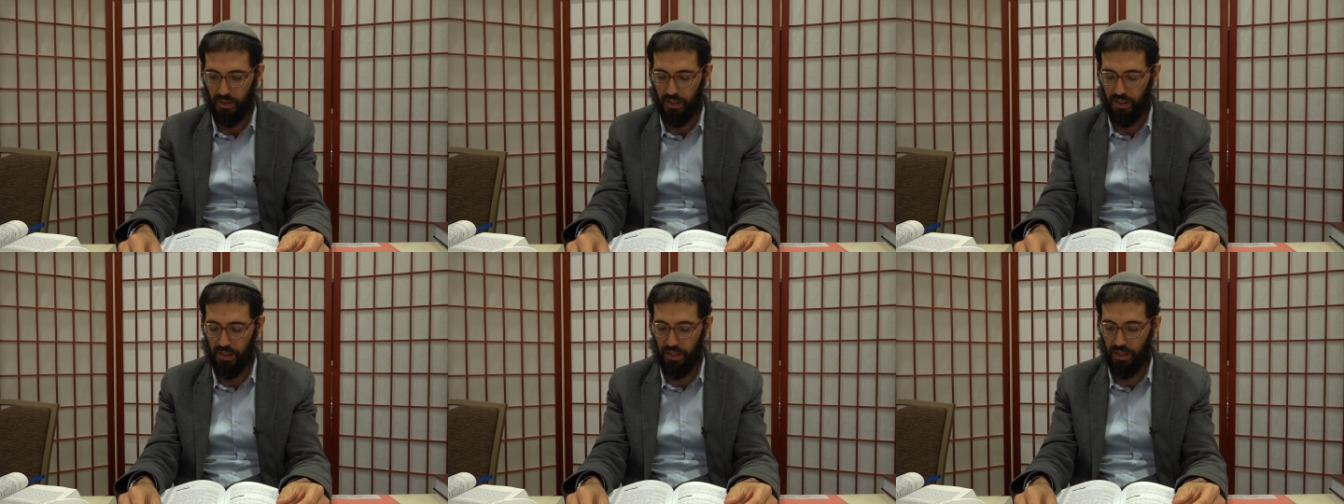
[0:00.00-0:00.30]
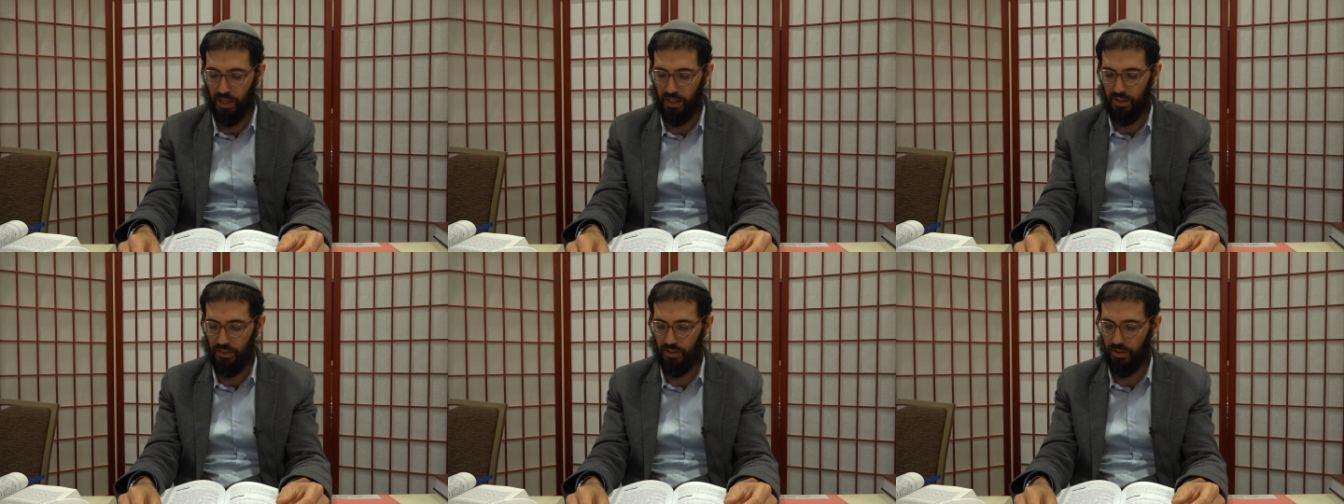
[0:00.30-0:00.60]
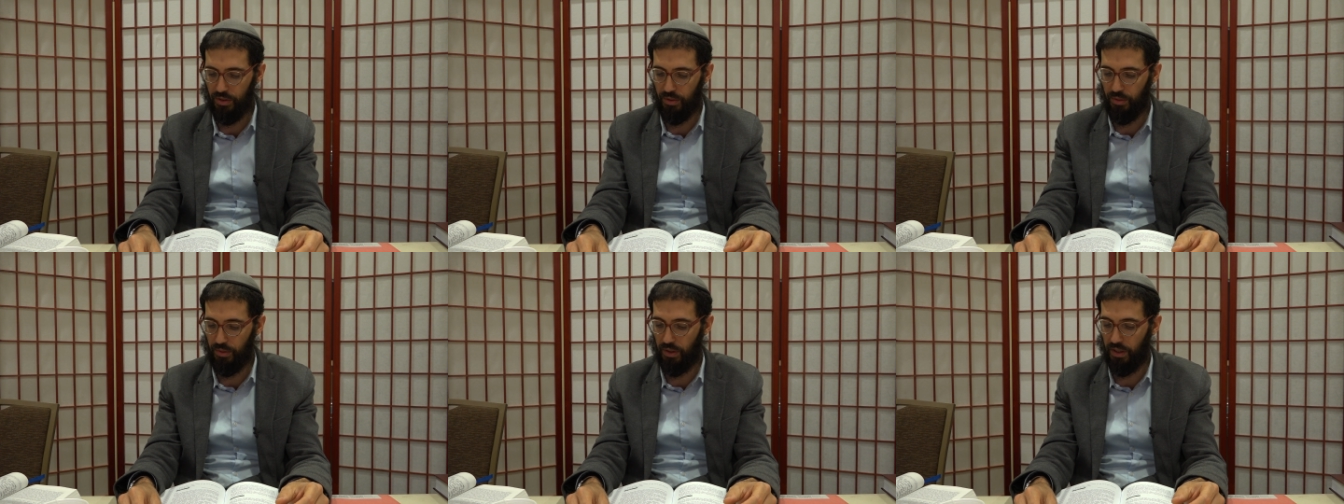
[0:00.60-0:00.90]
he has
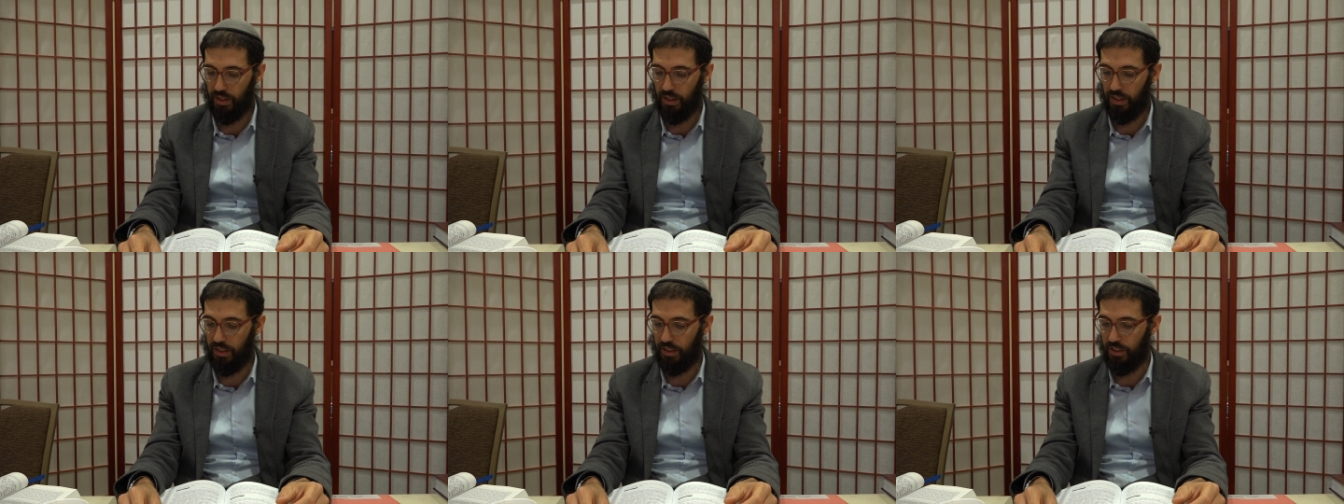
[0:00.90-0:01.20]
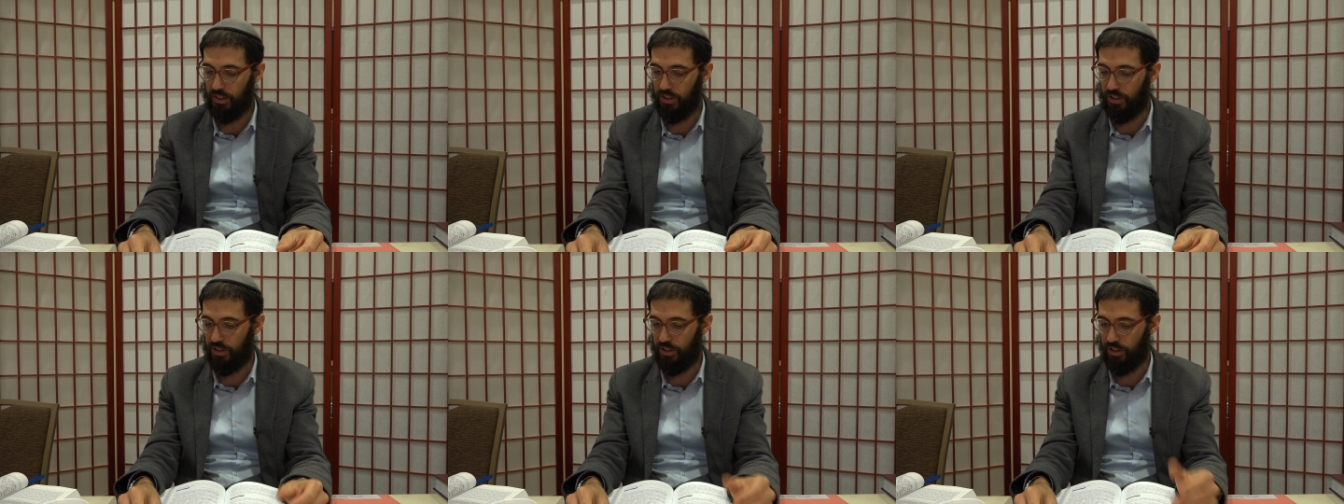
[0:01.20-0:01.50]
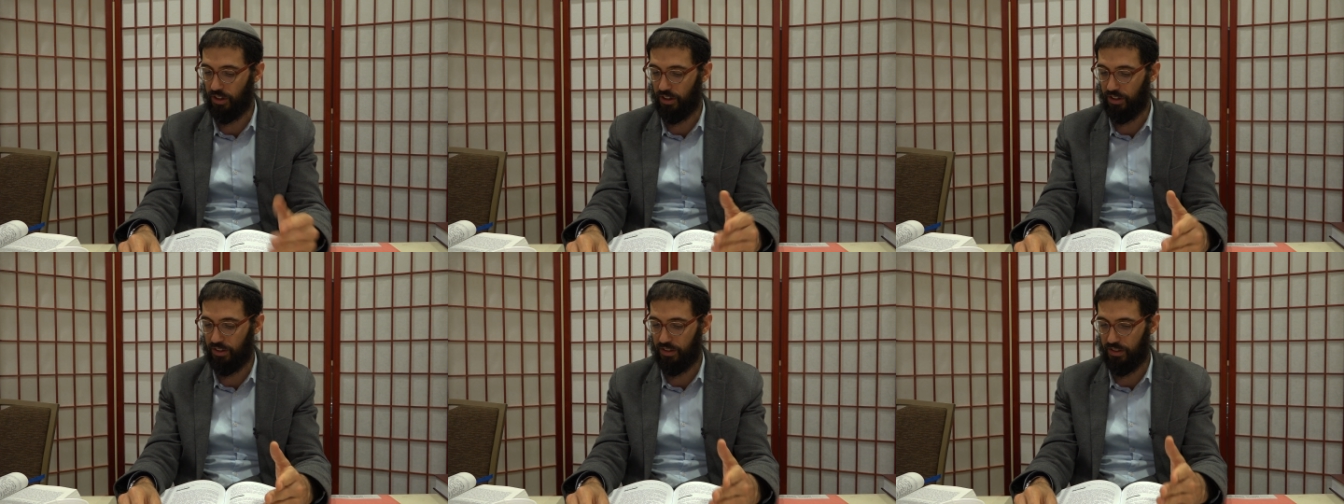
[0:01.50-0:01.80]
to uh,
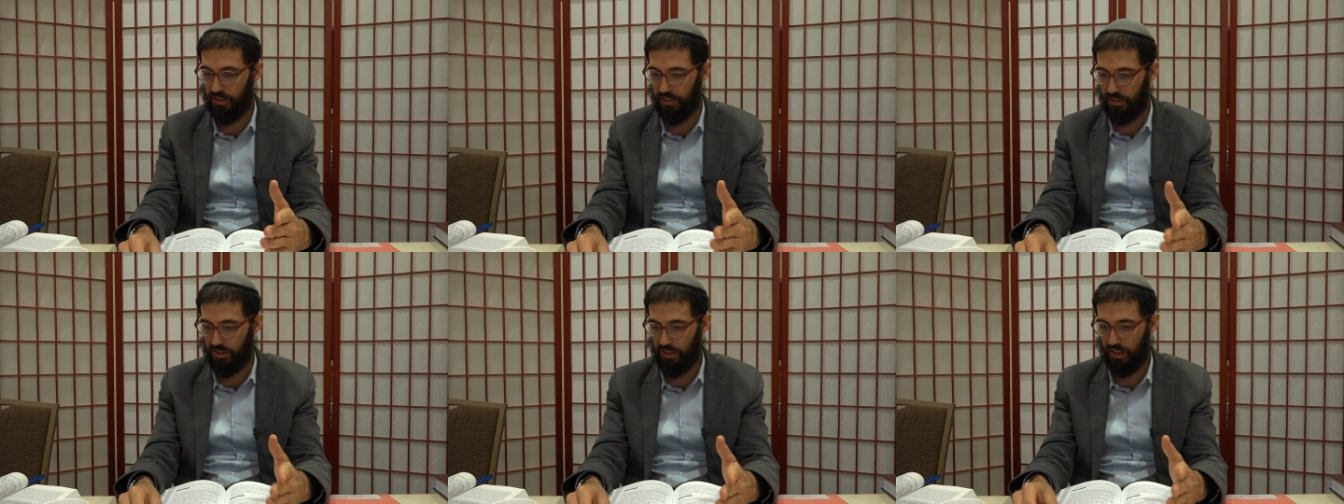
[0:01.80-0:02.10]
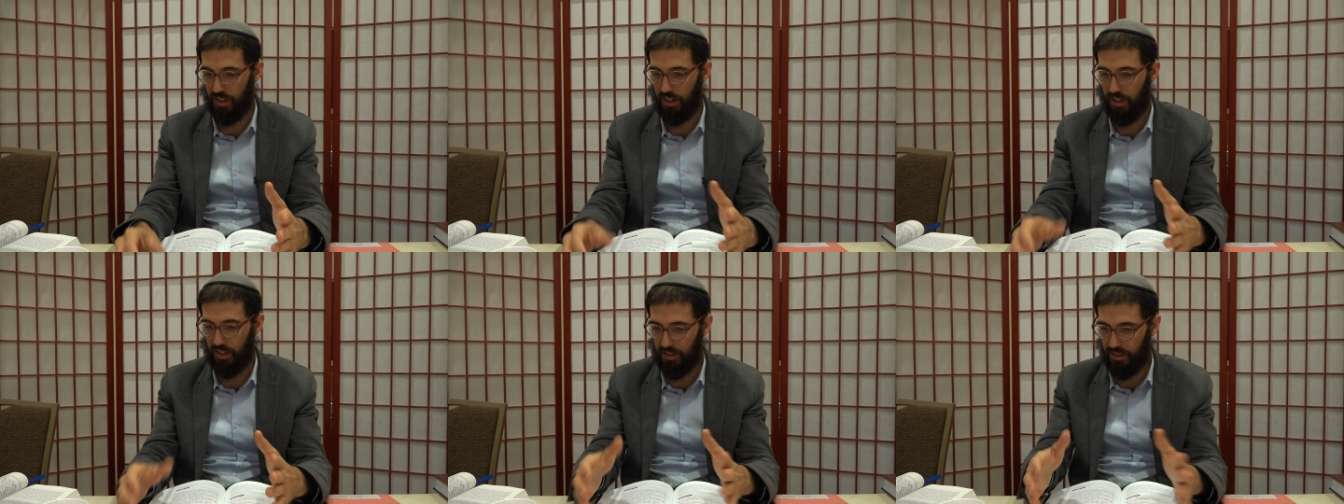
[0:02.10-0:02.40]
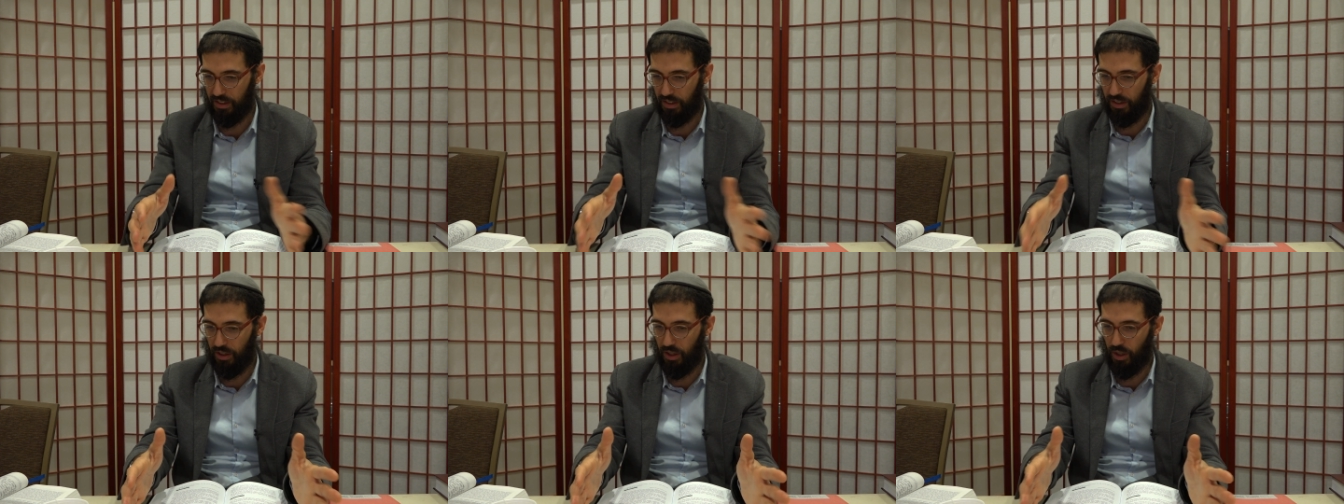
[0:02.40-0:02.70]
start to cut
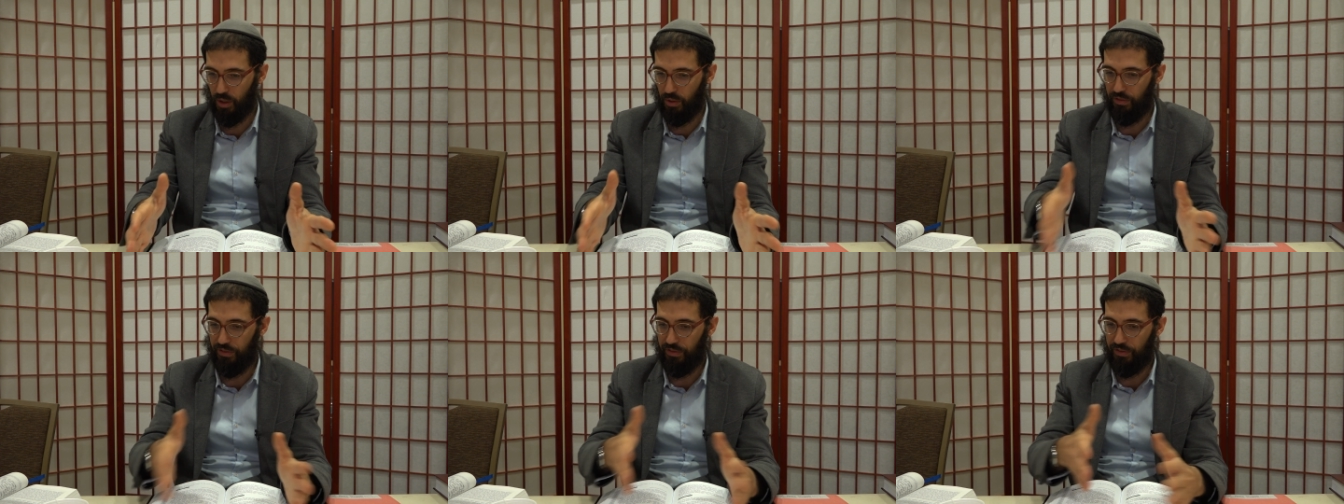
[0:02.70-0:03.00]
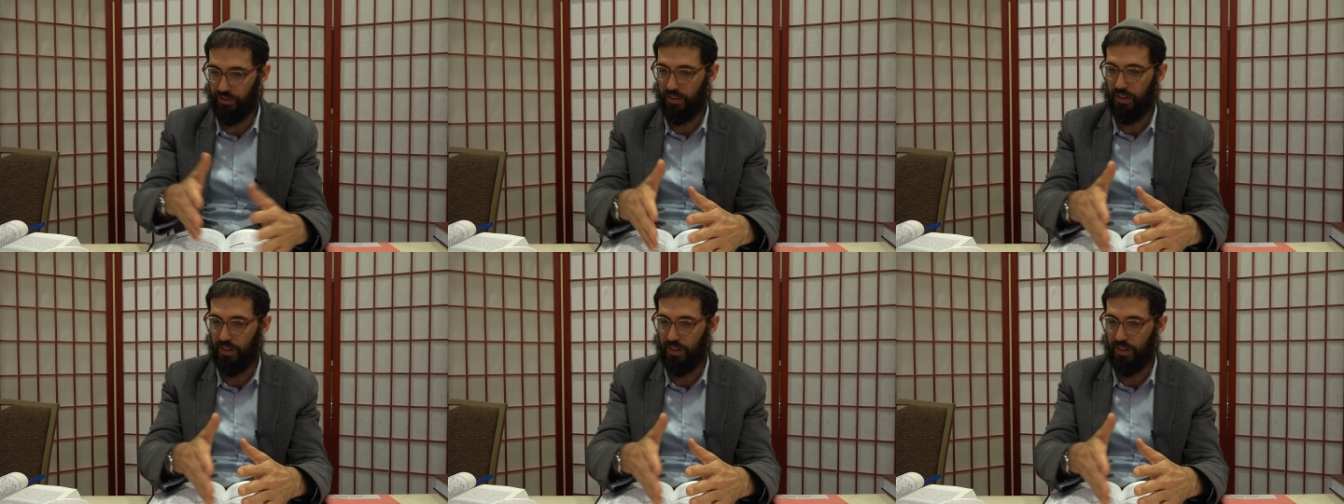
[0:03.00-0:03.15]
the loaf